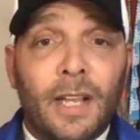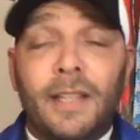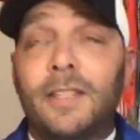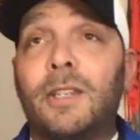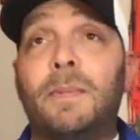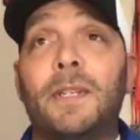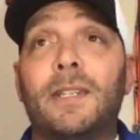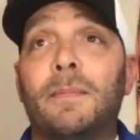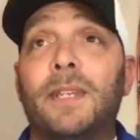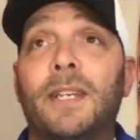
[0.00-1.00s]
This could be
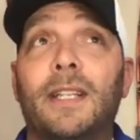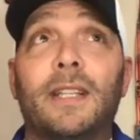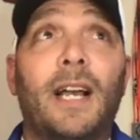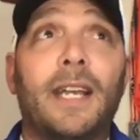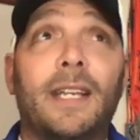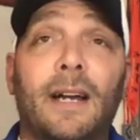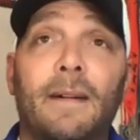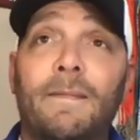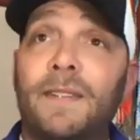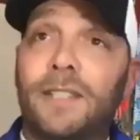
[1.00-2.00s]
something like
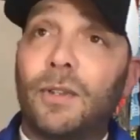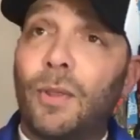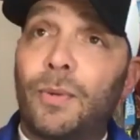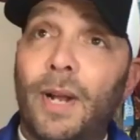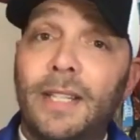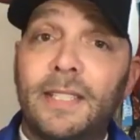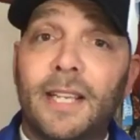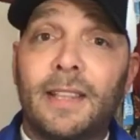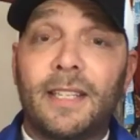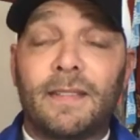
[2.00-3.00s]
physical threats
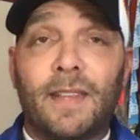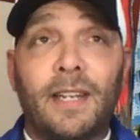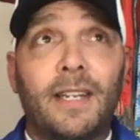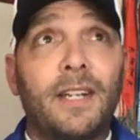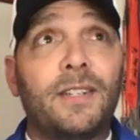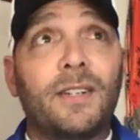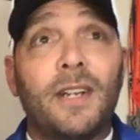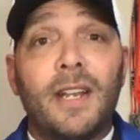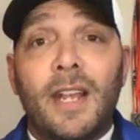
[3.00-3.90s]
and things of that nature.